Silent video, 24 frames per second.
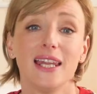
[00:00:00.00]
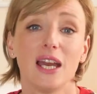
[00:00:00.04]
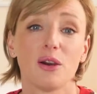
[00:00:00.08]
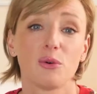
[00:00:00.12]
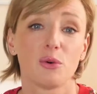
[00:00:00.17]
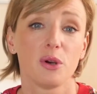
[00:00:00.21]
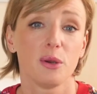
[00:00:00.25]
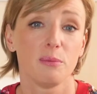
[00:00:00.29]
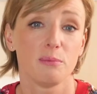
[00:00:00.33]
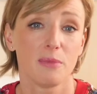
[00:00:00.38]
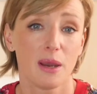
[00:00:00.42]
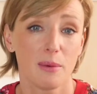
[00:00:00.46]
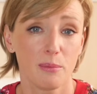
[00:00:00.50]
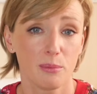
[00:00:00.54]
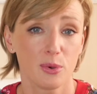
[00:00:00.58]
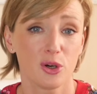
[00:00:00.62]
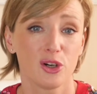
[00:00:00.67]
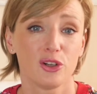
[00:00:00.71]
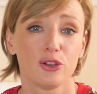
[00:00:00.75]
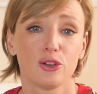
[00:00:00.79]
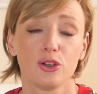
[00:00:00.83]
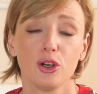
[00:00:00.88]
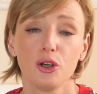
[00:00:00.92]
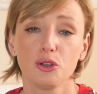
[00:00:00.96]
Now
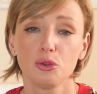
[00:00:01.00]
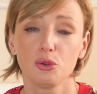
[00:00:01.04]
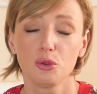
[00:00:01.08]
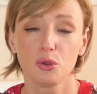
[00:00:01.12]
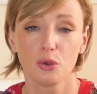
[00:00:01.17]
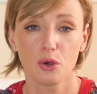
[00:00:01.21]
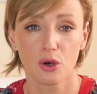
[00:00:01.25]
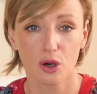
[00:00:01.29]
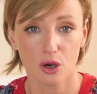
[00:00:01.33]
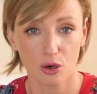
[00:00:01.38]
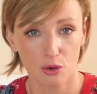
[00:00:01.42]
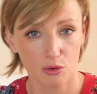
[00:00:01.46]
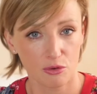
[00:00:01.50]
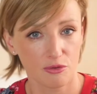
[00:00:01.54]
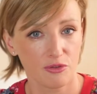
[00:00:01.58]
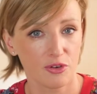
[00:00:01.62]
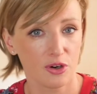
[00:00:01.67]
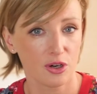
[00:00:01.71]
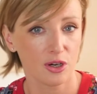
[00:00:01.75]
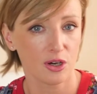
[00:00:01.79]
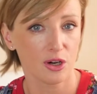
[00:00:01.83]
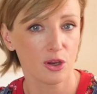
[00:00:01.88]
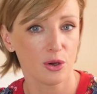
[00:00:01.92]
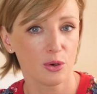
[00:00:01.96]
remember not to
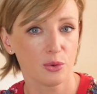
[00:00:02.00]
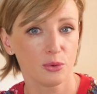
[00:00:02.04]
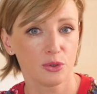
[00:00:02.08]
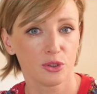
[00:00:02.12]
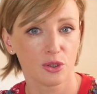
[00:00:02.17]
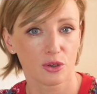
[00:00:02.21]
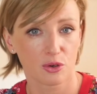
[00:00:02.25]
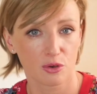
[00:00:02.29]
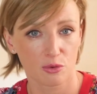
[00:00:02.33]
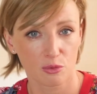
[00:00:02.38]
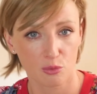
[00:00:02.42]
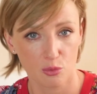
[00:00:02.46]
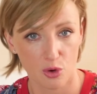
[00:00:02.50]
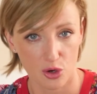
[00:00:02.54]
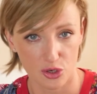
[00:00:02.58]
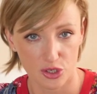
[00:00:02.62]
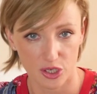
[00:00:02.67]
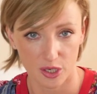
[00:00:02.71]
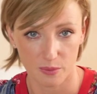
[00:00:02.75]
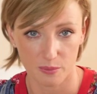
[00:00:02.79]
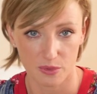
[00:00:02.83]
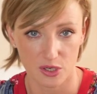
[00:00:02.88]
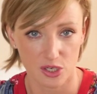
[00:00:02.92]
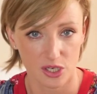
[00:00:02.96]
overload your
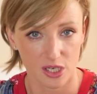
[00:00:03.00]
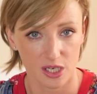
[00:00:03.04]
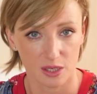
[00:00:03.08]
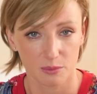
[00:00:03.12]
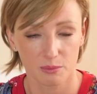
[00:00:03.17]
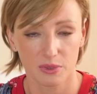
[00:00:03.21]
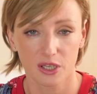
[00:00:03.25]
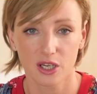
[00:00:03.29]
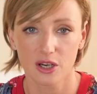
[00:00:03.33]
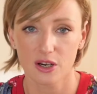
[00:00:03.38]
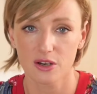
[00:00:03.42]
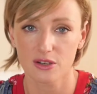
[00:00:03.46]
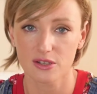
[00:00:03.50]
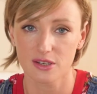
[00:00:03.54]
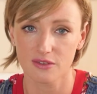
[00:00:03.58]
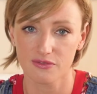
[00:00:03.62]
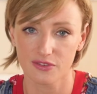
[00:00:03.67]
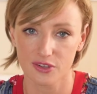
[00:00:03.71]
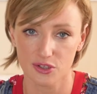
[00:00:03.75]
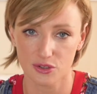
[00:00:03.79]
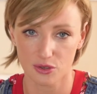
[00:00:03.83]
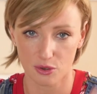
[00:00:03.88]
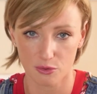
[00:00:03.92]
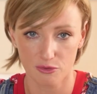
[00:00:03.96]
washing machine, because
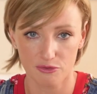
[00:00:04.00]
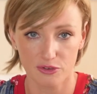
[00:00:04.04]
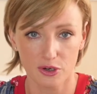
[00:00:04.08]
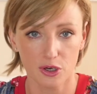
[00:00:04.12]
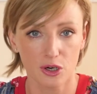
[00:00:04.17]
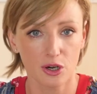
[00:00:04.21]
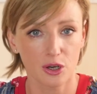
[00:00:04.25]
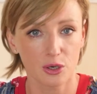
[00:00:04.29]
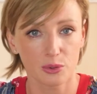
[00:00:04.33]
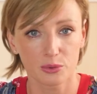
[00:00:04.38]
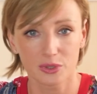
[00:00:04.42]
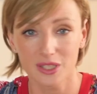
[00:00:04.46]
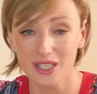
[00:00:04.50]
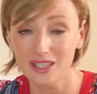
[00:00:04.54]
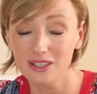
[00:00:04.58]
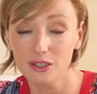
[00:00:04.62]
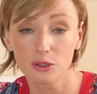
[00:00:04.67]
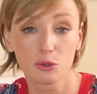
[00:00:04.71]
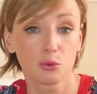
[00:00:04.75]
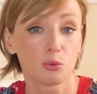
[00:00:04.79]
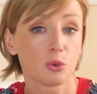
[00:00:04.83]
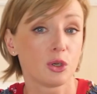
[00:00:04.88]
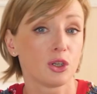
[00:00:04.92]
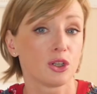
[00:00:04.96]
if it's overloaded,
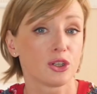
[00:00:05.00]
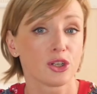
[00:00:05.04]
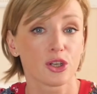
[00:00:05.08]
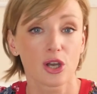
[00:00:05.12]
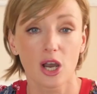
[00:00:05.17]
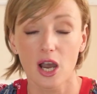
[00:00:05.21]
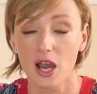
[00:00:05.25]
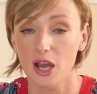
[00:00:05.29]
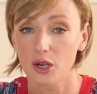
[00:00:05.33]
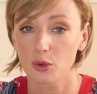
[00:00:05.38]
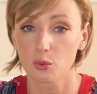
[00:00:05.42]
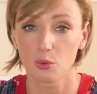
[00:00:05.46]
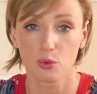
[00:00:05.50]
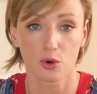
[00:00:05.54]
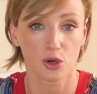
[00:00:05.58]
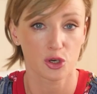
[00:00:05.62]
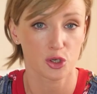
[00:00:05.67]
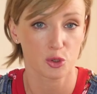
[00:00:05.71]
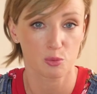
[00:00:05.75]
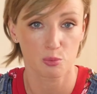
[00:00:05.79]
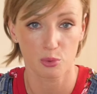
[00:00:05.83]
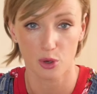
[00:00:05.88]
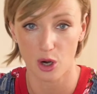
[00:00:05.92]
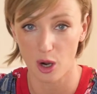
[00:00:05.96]
it will not
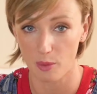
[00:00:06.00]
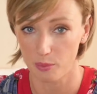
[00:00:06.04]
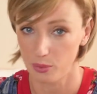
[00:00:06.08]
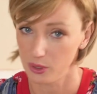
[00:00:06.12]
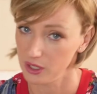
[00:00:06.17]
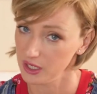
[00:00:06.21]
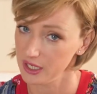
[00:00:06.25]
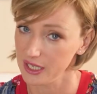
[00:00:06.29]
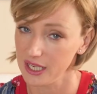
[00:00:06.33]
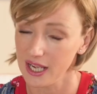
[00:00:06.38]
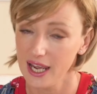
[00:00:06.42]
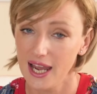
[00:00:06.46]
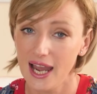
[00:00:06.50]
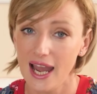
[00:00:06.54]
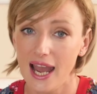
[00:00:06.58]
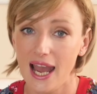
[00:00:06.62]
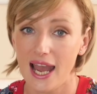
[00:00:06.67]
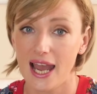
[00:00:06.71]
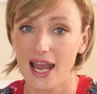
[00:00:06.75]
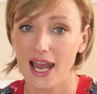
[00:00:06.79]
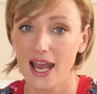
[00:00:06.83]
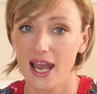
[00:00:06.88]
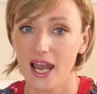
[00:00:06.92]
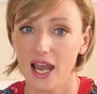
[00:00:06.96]
wash properly.
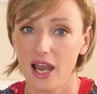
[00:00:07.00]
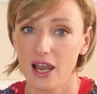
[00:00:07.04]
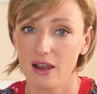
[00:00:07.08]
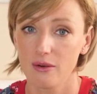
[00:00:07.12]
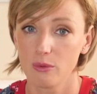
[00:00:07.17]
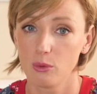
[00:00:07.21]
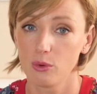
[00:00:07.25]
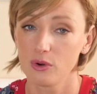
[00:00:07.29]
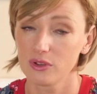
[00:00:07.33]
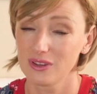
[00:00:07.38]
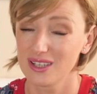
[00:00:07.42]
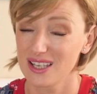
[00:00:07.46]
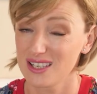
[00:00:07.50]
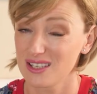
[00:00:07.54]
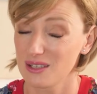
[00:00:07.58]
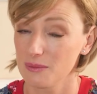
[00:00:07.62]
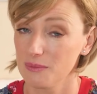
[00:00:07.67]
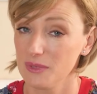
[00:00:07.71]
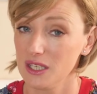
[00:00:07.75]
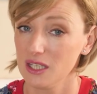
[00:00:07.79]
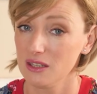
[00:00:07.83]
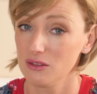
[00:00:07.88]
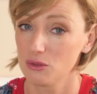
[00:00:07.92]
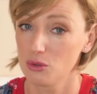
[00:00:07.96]
What does
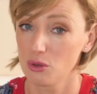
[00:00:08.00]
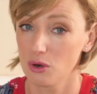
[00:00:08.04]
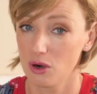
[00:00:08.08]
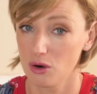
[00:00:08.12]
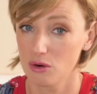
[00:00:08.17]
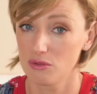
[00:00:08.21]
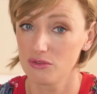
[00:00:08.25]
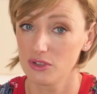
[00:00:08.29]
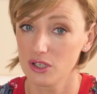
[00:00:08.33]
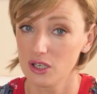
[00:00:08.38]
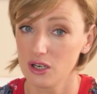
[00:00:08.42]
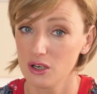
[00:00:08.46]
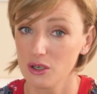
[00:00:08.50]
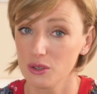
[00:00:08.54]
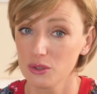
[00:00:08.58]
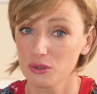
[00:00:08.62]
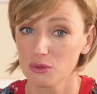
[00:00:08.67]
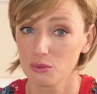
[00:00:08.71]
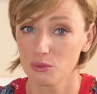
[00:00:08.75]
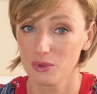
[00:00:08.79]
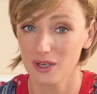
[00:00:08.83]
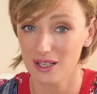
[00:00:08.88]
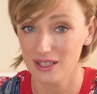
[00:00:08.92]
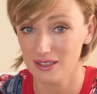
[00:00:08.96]
it mean to
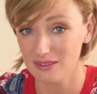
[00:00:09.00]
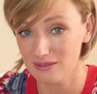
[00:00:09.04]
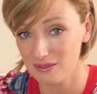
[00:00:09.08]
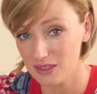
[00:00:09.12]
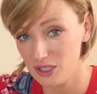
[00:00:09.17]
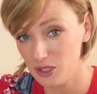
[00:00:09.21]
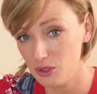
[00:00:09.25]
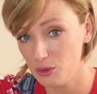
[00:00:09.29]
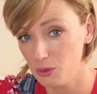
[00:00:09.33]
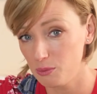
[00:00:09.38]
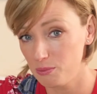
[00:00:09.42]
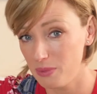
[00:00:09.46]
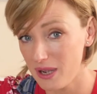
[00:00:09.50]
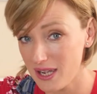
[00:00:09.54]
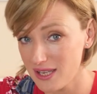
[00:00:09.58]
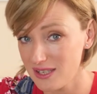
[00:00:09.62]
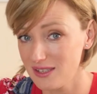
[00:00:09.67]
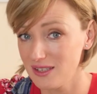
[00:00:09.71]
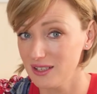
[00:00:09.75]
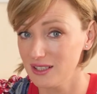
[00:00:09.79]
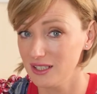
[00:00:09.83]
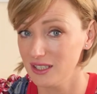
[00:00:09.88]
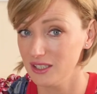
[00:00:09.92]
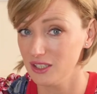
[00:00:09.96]
overload? Well, you
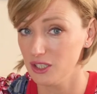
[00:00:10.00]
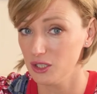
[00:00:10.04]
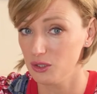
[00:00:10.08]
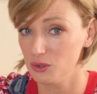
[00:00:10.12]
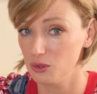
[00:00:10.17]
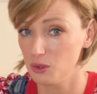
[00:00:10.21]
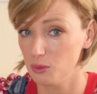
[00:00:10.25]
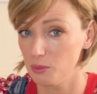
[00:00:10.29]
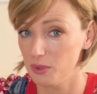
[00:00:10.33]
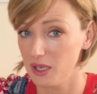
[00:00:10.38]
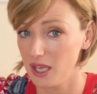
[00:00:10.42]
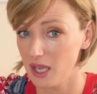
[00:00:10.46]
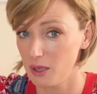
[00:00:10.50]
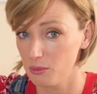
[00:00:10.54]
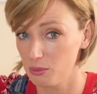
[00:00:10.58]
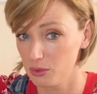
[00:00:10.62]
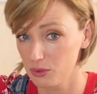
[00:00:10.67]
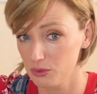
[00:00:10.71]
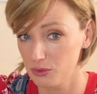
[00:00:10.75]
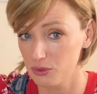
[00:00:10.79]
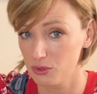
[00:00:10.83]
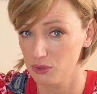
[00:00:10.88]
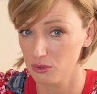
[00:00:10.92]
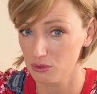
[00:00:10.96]
basically need to be
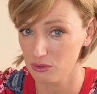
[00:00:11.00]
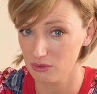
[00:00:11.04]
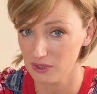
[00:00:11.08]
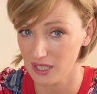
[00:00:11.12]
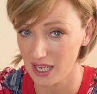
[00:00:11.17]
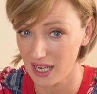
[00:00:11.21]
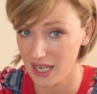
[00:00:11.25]
able to